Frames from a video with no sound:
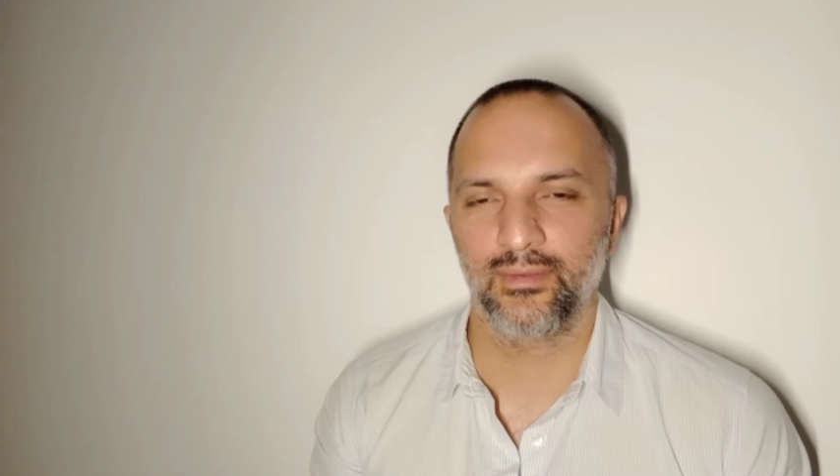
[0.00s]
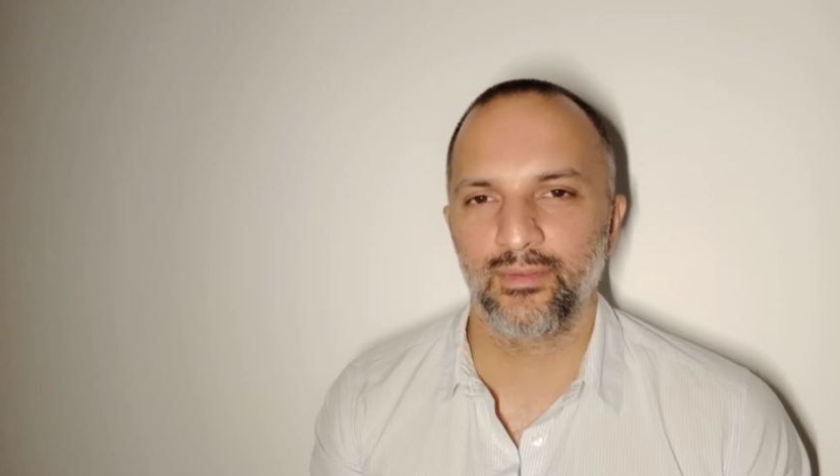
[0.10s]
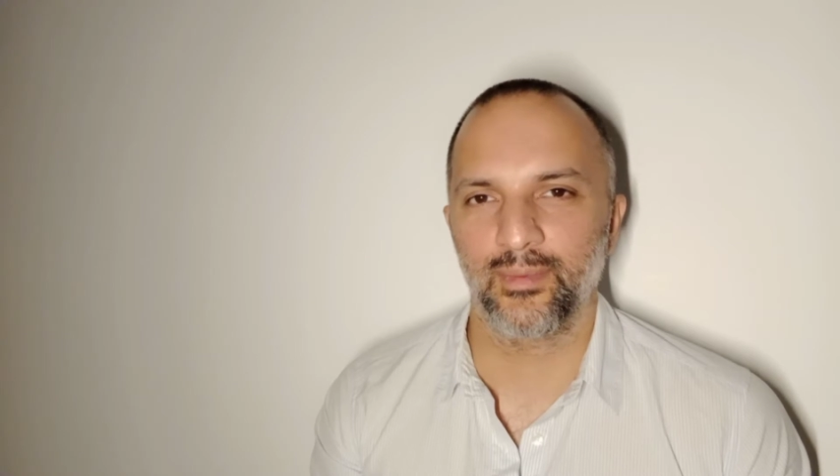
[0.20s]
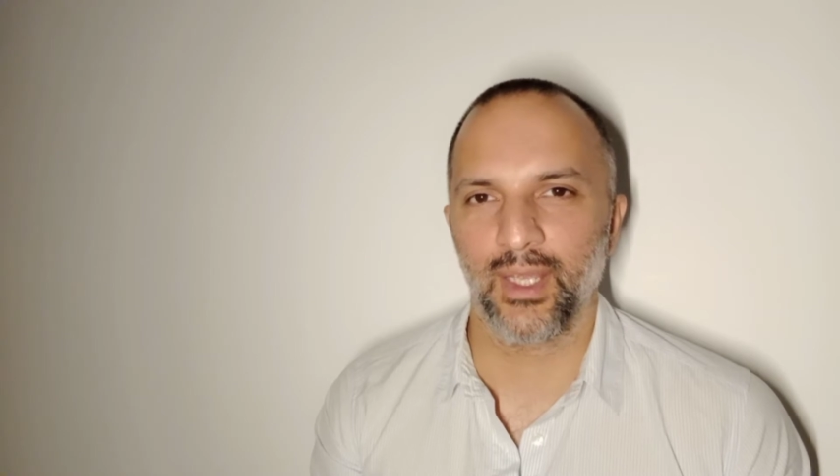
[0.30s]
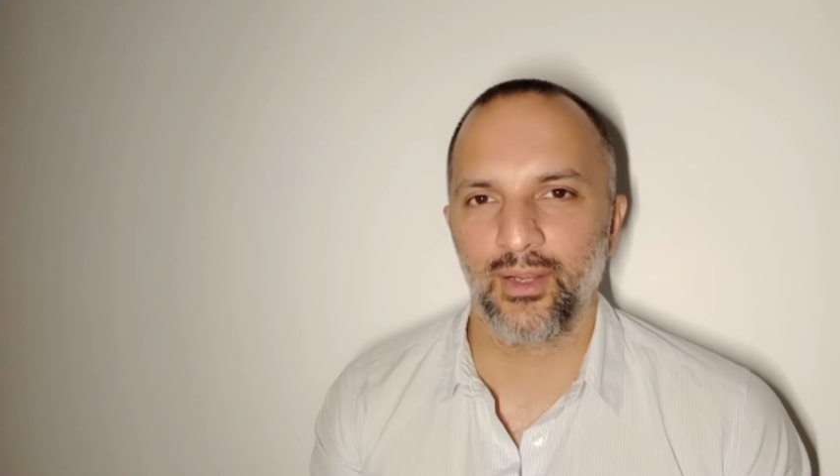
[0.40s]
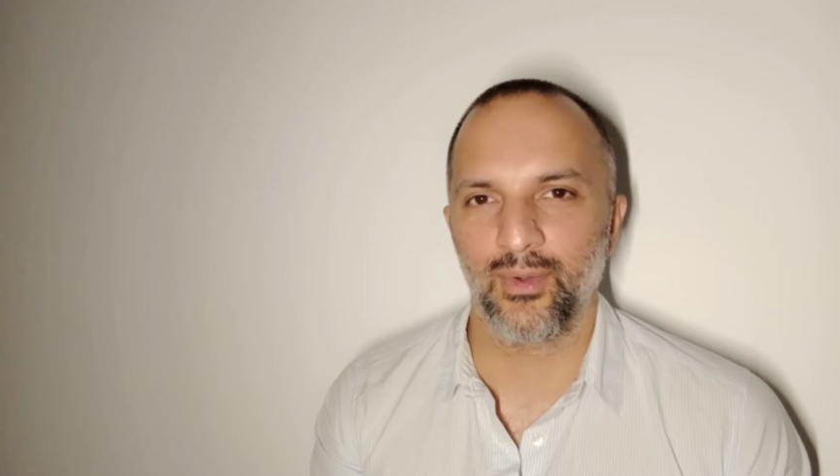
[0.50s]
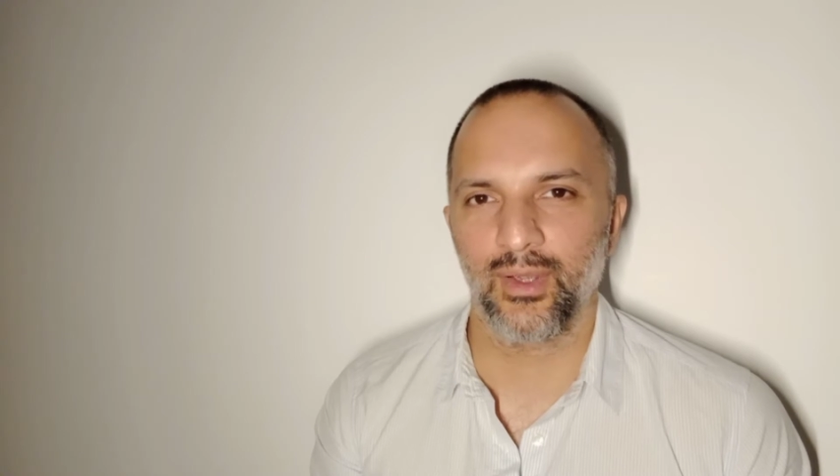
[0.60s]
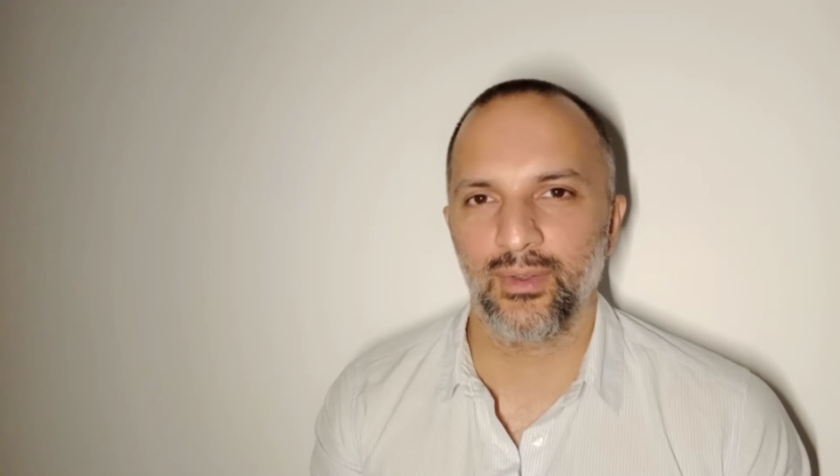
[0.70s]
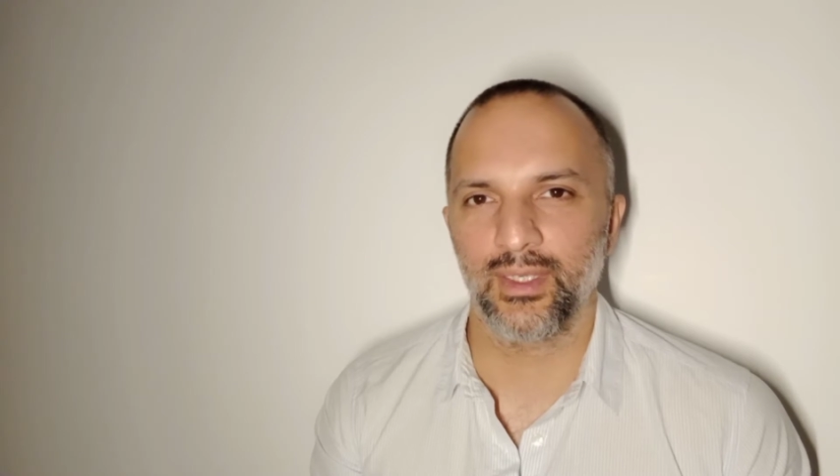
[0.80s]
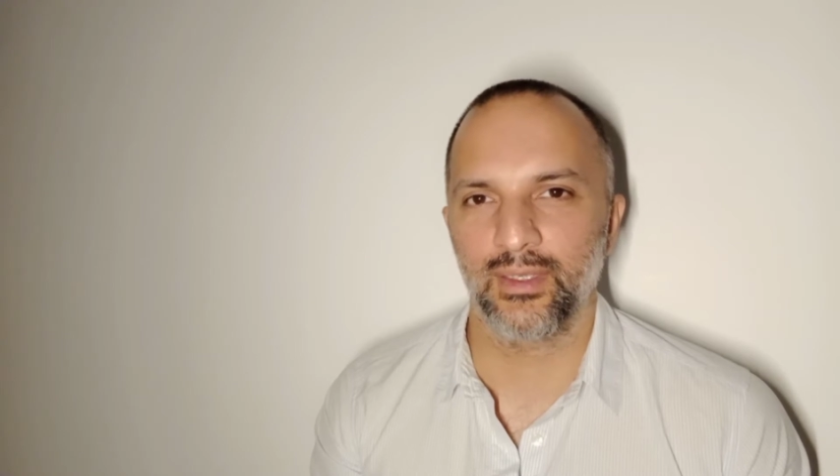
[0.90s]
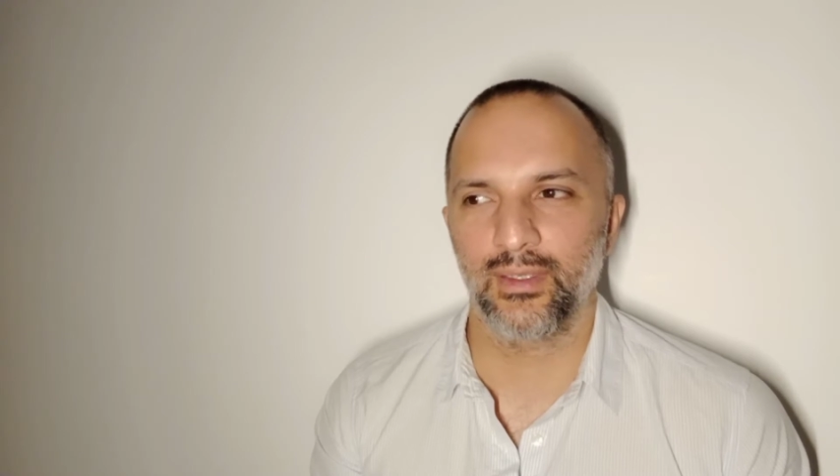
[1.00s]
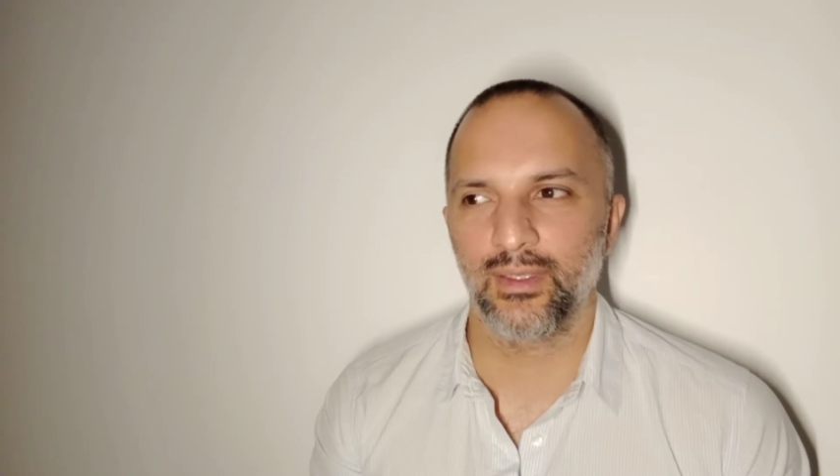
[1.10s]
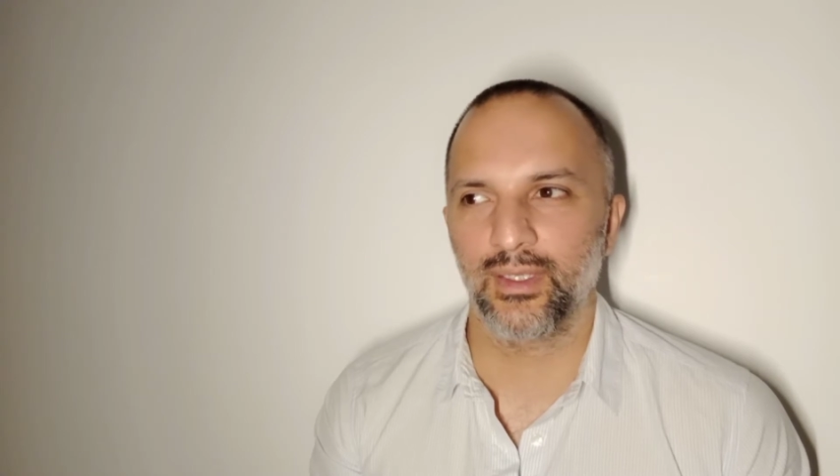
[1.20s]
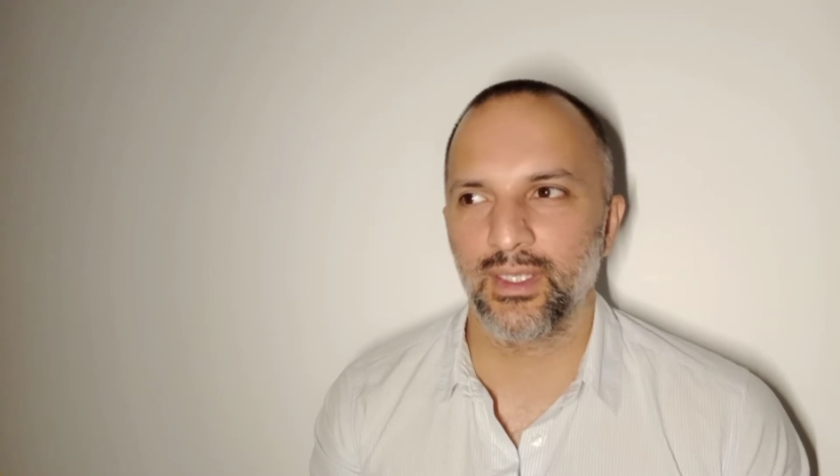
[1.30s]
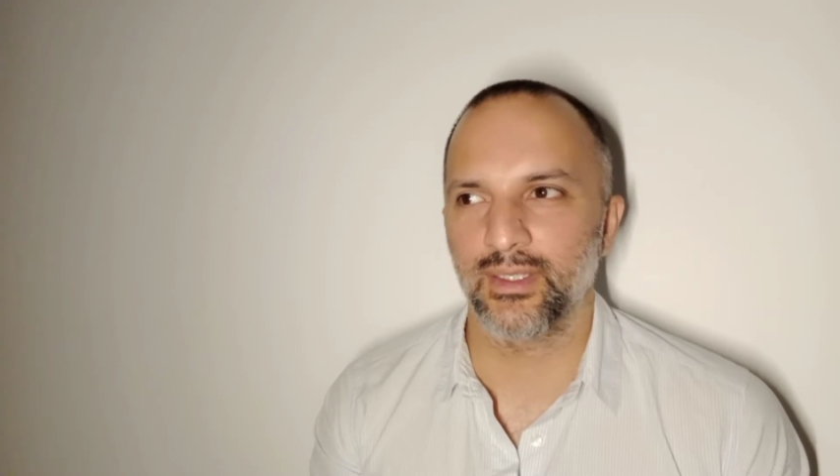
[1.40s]
from that quote
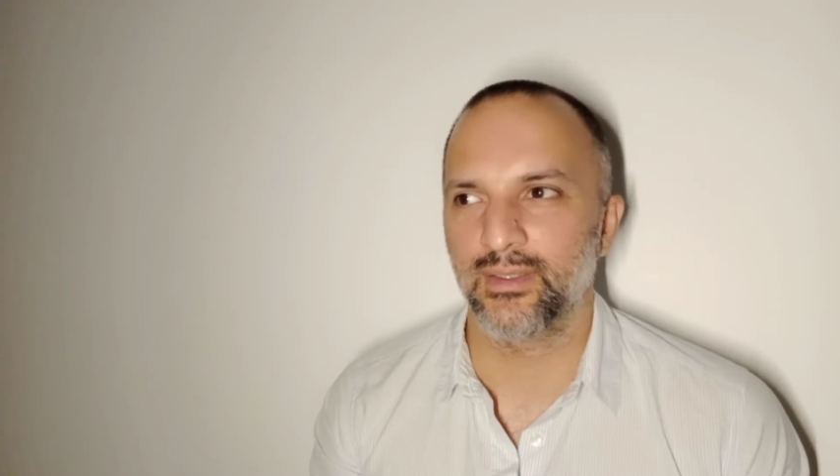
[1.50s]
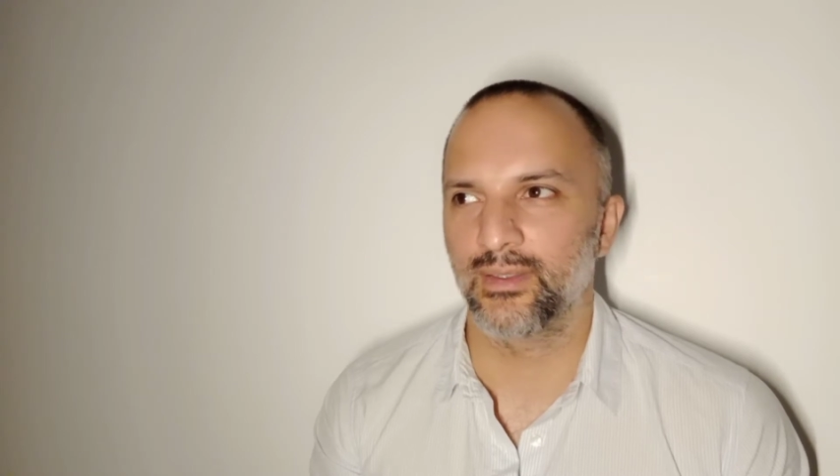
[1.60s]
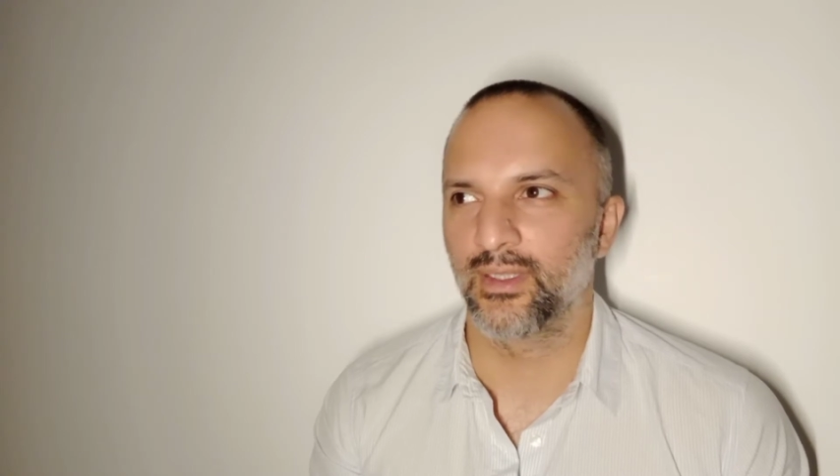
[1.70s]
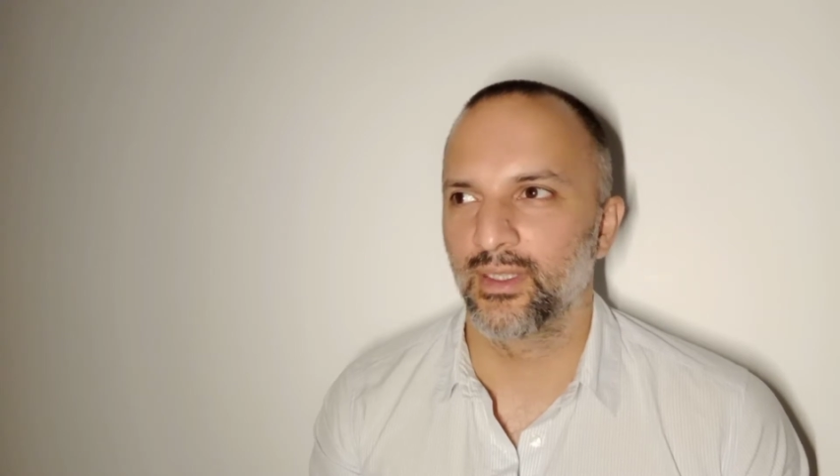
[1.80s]
is,